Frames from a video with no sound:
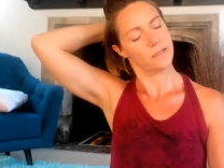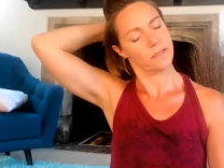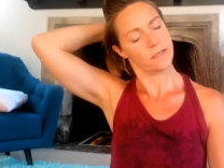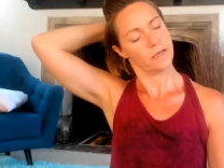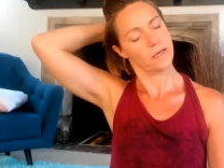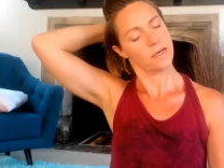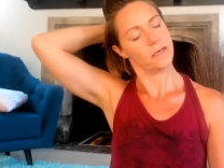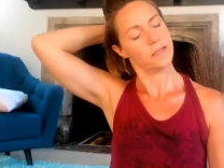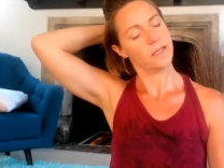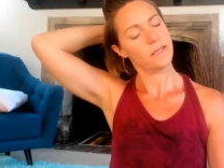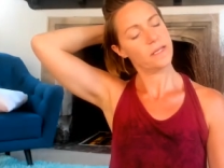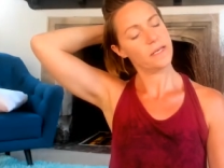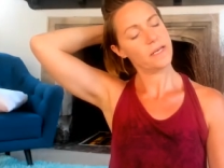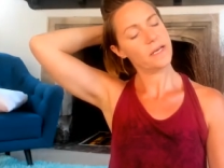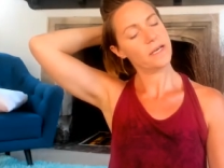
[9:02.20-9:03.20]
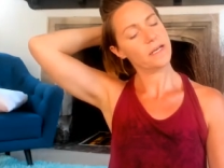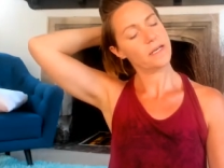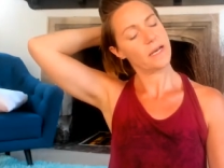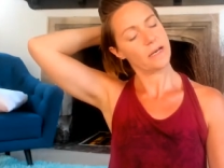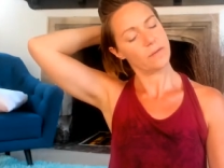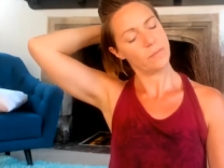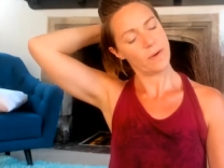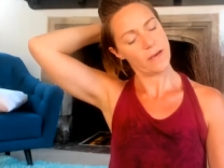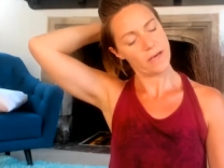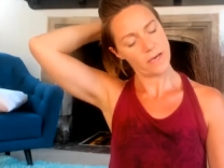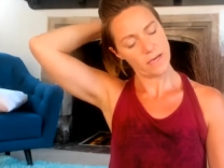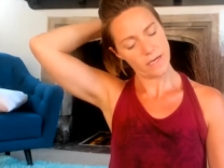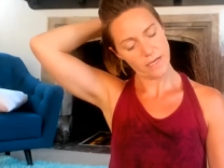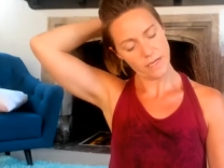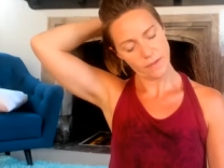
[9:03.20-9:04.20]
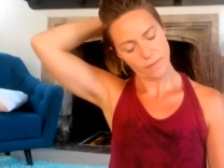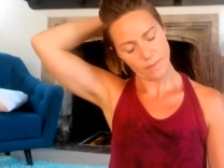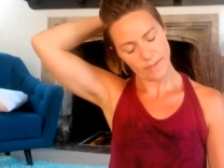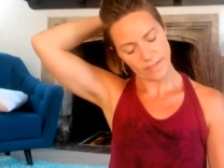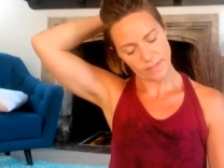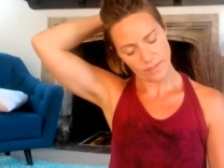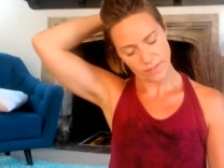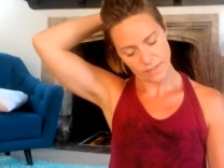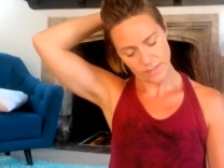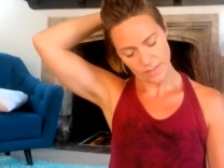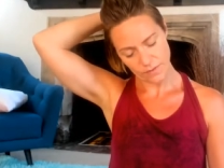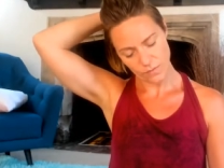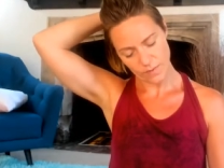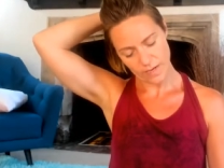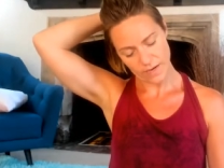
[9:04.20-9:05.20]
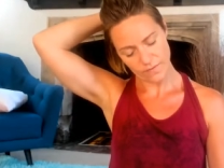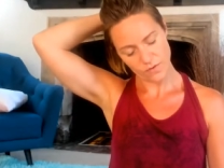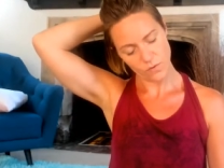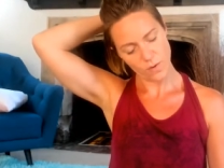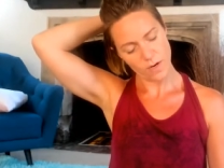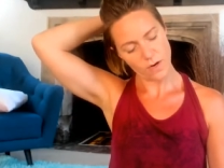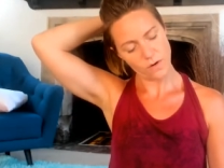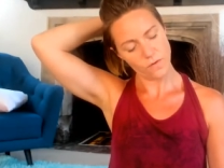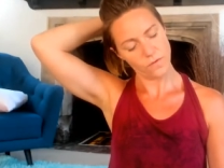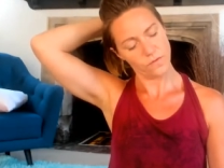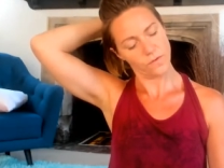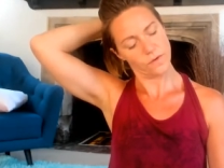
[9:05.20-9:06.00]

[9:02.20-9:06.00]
And then the yin and yang pair we have 12.